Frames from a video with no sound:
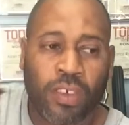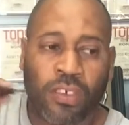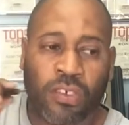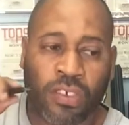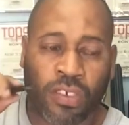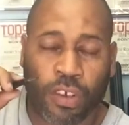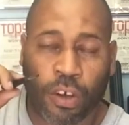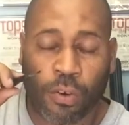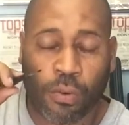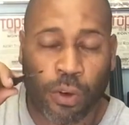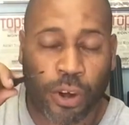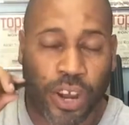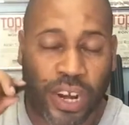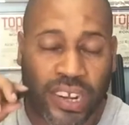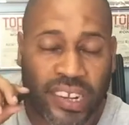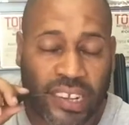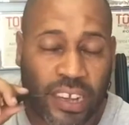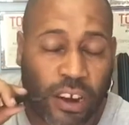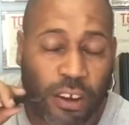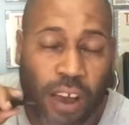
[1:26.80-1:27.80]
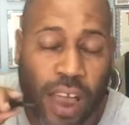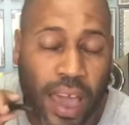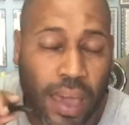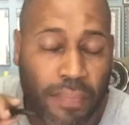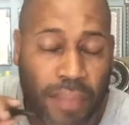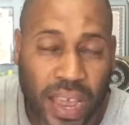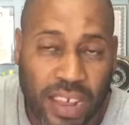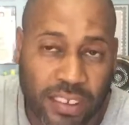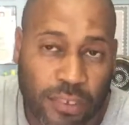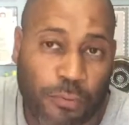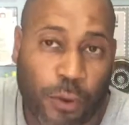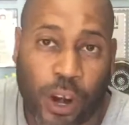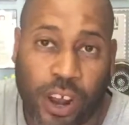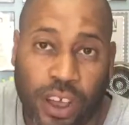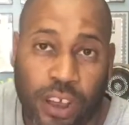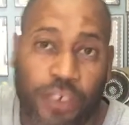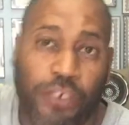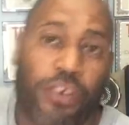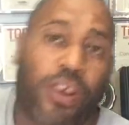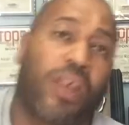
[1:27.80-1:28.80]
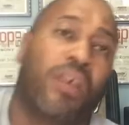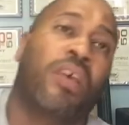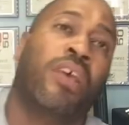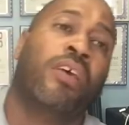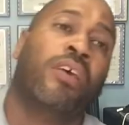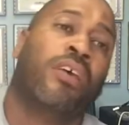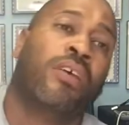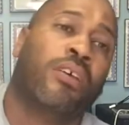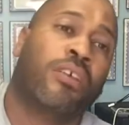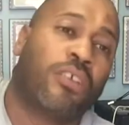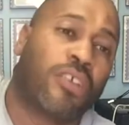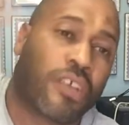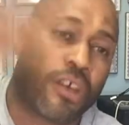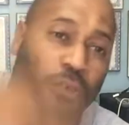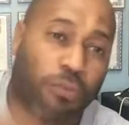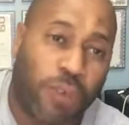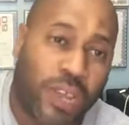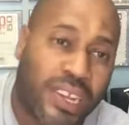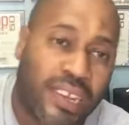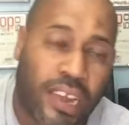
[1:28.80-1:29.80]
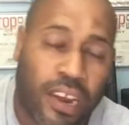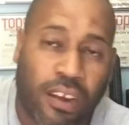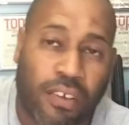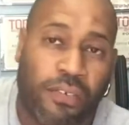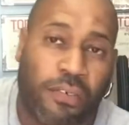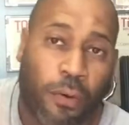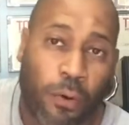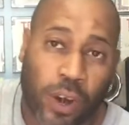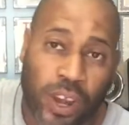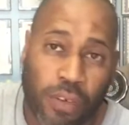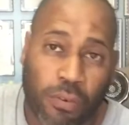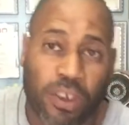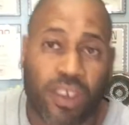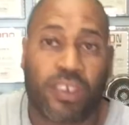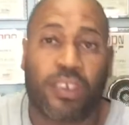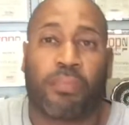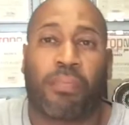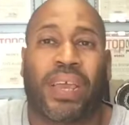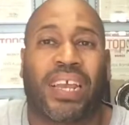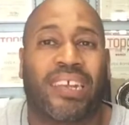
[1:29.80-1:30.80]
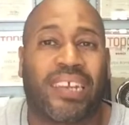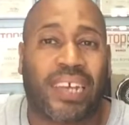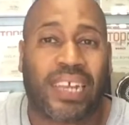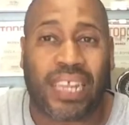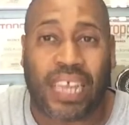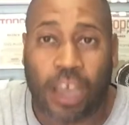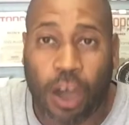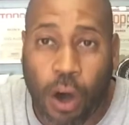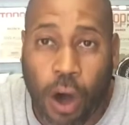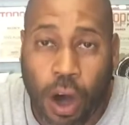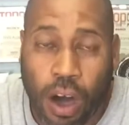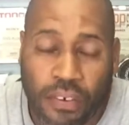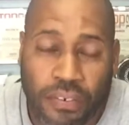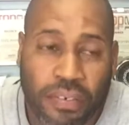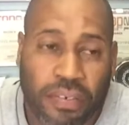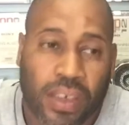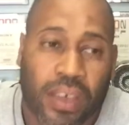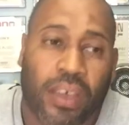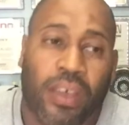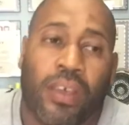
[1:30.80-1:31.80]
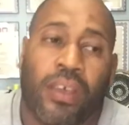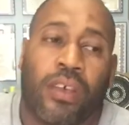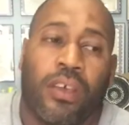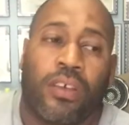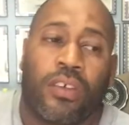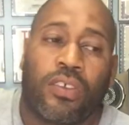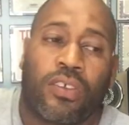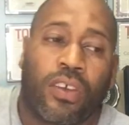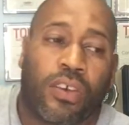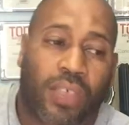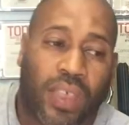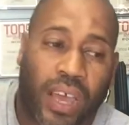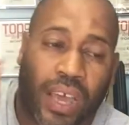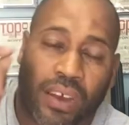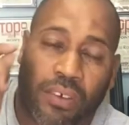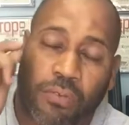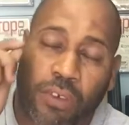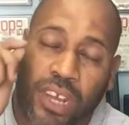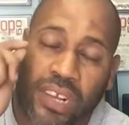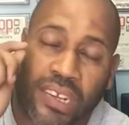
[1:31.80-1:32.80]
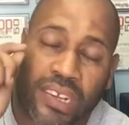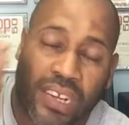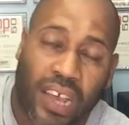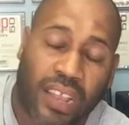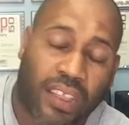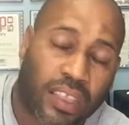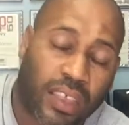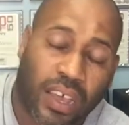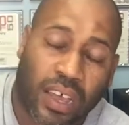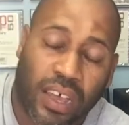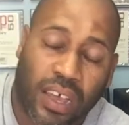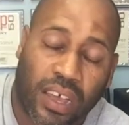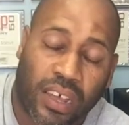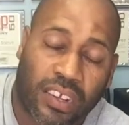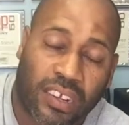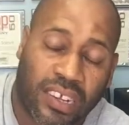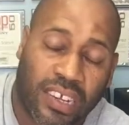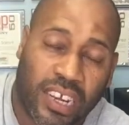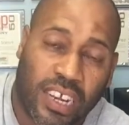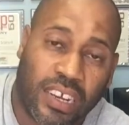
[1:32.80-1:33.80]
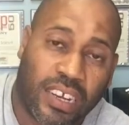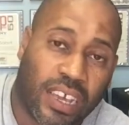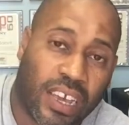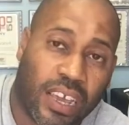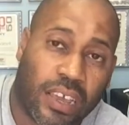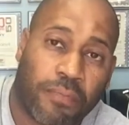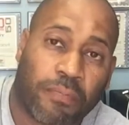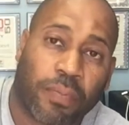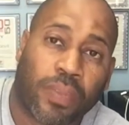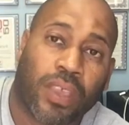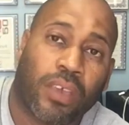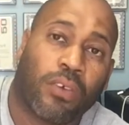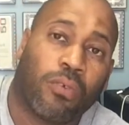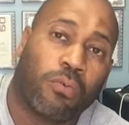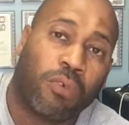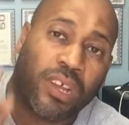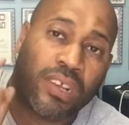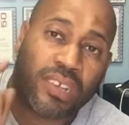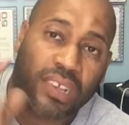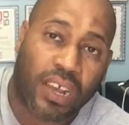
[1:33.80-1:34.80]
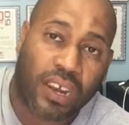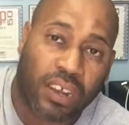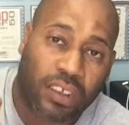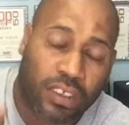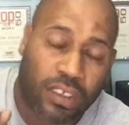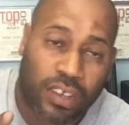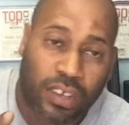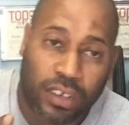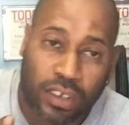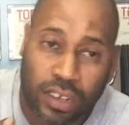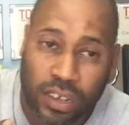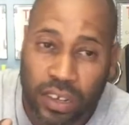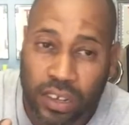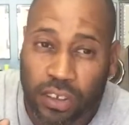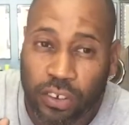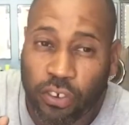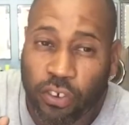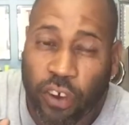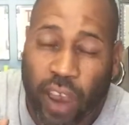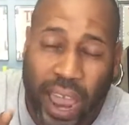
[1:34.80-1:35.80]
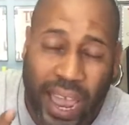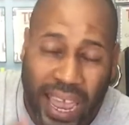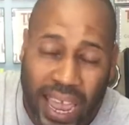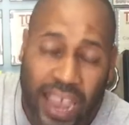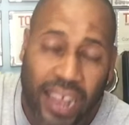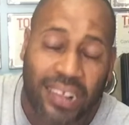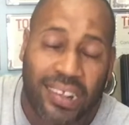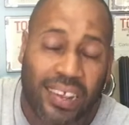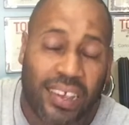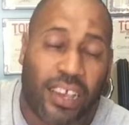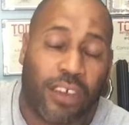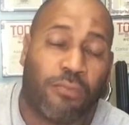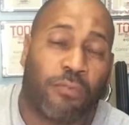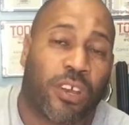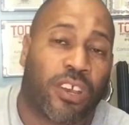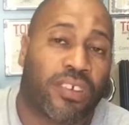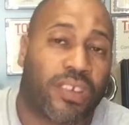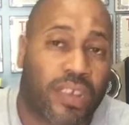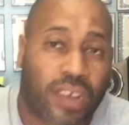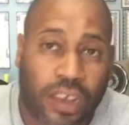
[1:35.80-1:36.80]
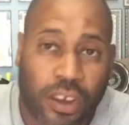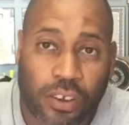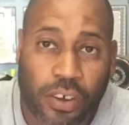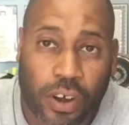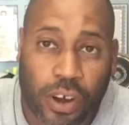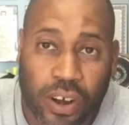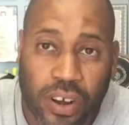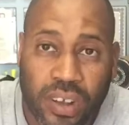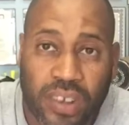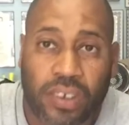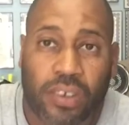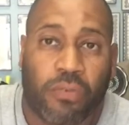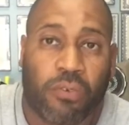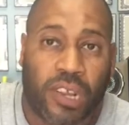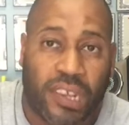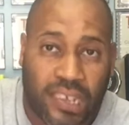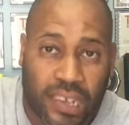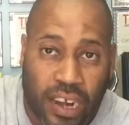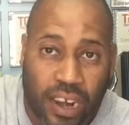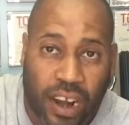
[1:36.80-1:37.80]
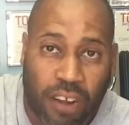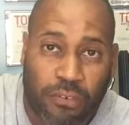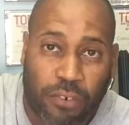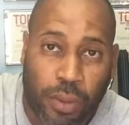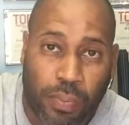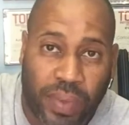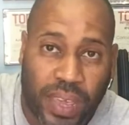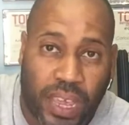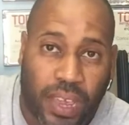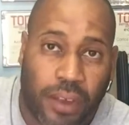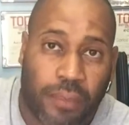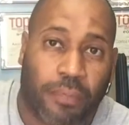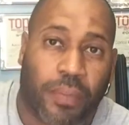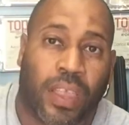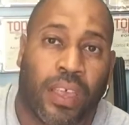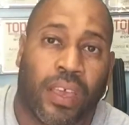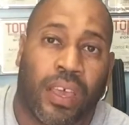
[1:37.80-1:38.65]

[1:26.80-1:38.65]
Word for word: So we're going to set our high pass to 100, so we set our 40, which is basically off. So then we set the CD, we set it to track 18, which is 100 hertz. We set it on repeat.